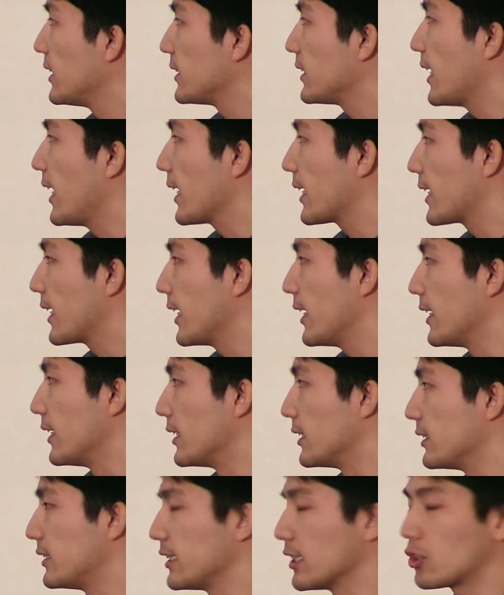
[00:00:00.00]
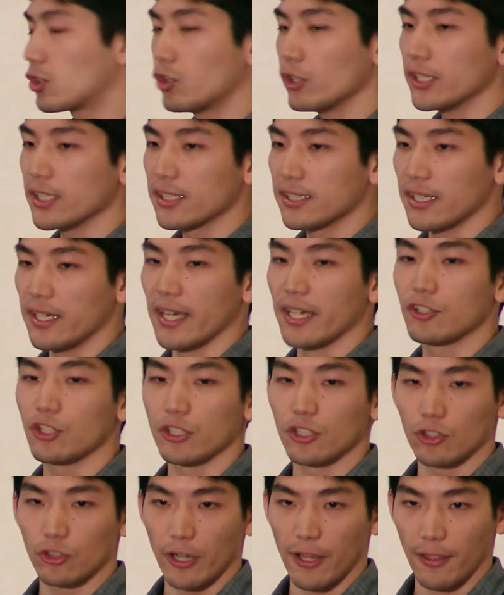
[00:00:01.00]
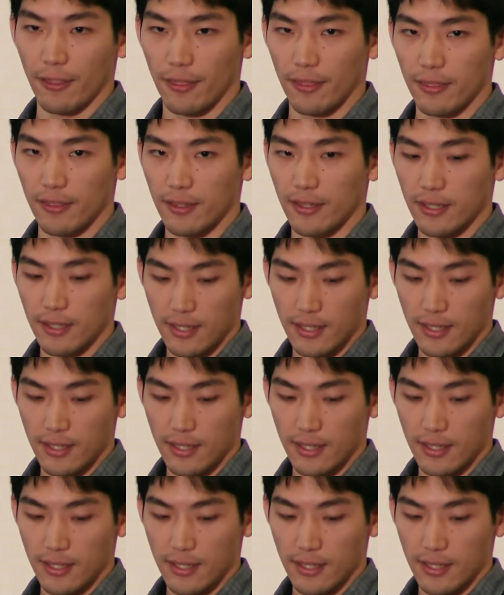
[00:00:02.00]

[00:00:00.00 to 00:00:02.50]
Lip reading: that can decrease the adhesion strength.